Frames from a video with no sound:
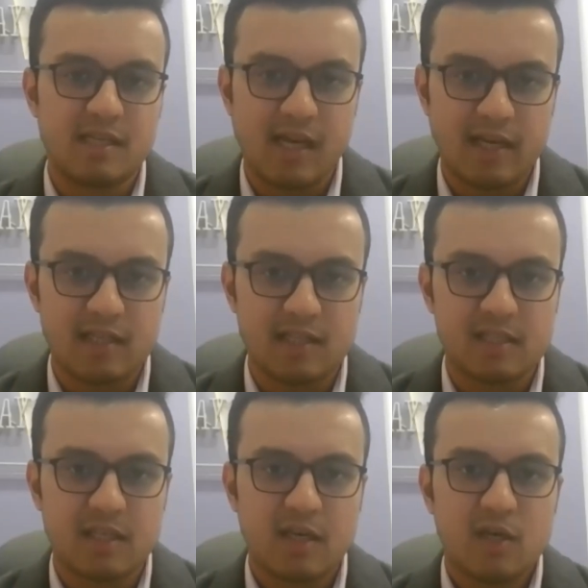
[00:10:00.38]

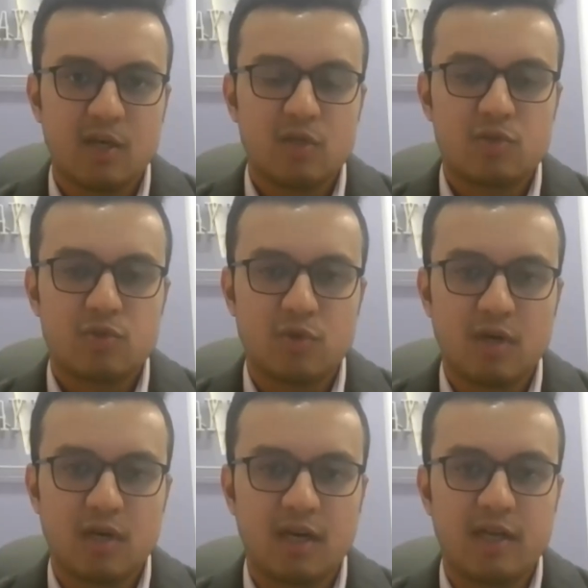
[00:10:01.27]
sinus.
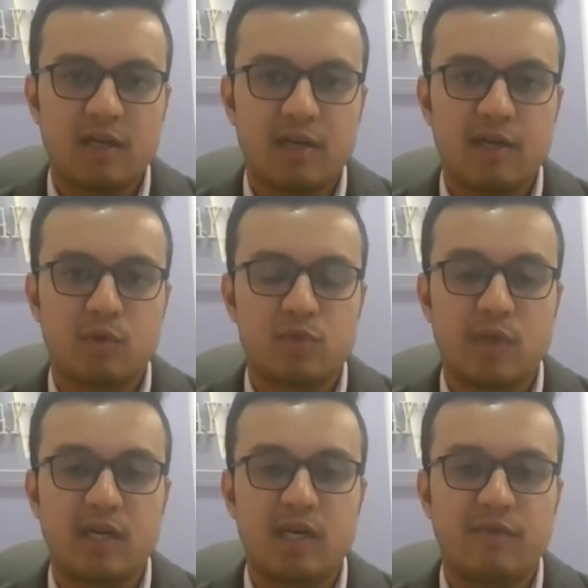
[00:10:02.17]
So earlier it was
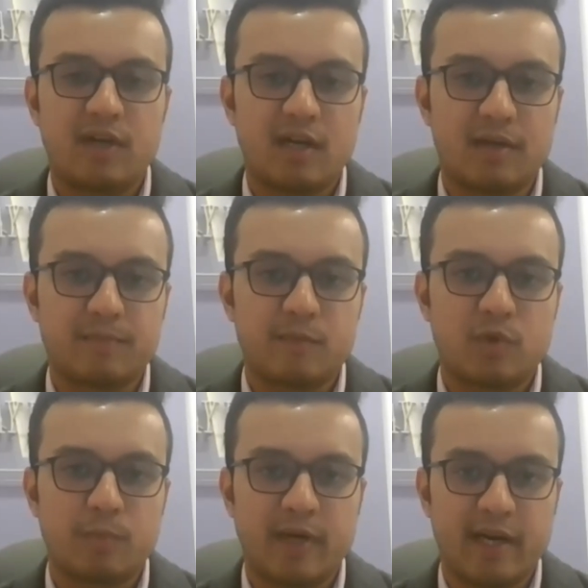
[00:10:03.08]
very difficult
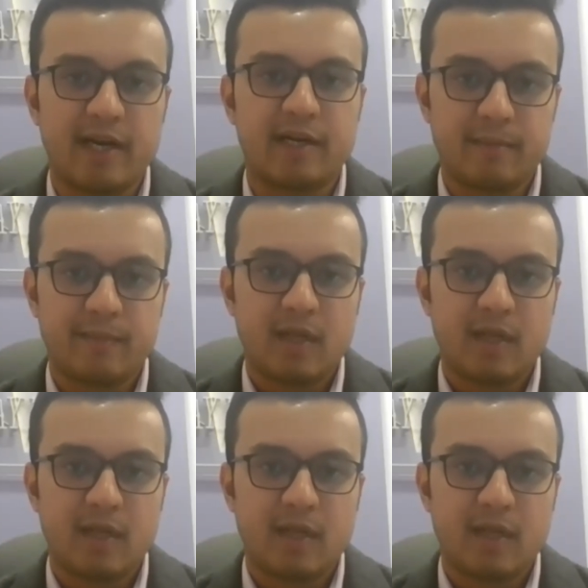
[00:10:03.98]
to predict